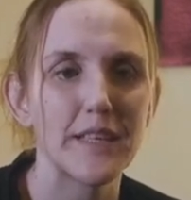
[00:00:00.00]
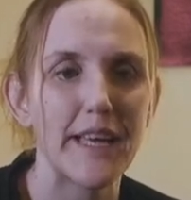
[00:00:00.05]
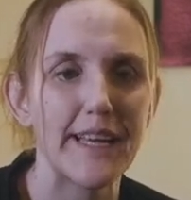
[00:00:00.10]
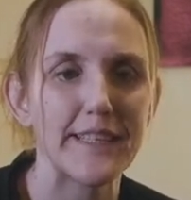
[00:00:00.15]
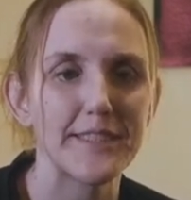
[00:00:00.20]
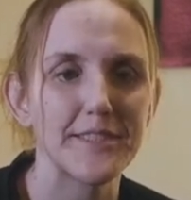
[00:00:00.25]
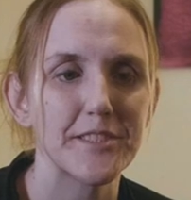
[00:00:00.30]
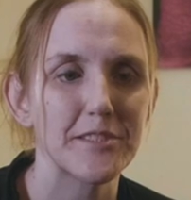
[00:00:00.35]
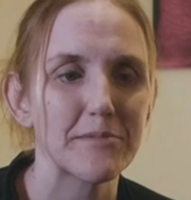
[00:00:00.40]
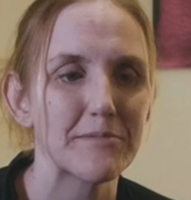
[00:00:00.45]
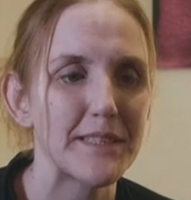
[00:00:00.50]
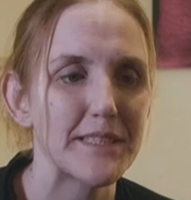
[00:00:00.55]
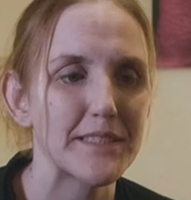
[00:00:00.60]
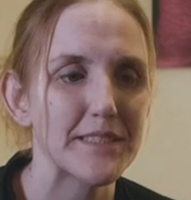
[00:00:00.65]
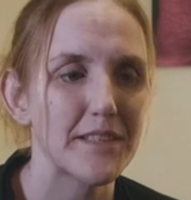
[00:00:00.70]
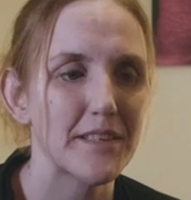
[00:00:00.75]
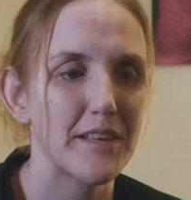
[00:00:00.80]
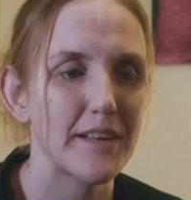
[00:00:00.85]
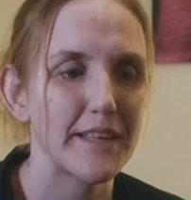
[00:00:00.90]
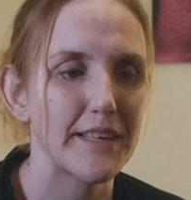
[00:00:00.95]
hence the
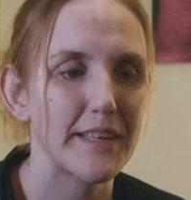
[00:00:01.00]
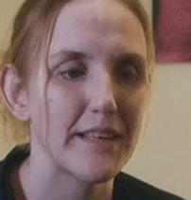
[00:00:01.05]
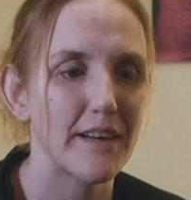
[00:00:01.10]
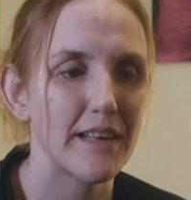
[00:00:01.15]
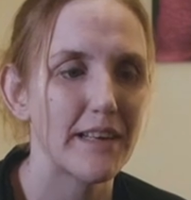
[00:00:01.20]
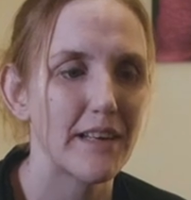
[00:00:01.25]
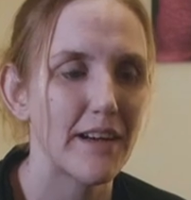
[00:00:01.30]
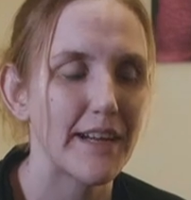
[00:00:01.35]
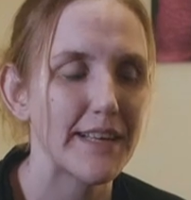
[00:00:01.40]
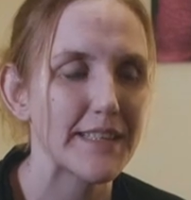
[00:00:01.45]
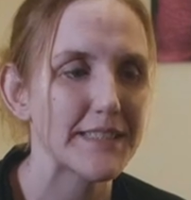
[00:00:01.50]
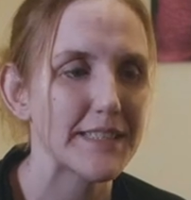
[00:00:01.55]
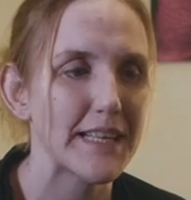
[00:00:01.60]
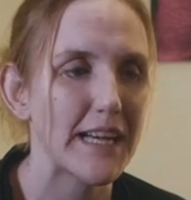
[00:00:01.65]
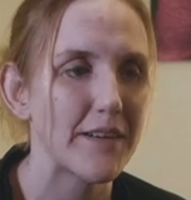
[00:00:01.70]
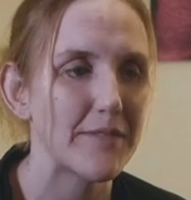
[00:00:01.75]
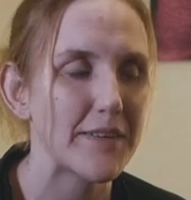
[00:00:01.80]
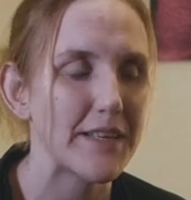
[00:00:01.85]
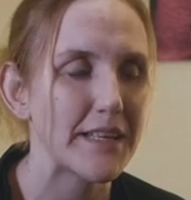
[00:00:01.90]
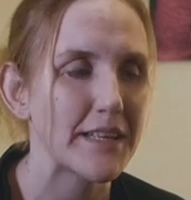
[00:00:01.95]
reason I liked
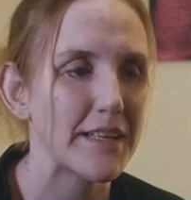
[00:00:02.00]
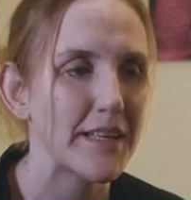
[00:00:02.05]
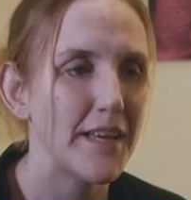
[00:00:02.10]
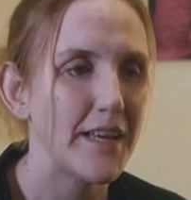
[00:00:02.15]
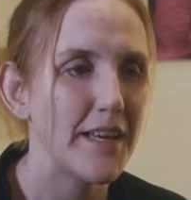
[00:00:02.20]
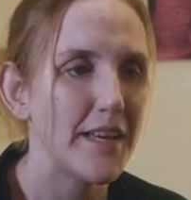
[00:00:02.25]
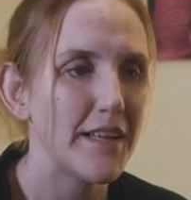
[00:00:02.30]
having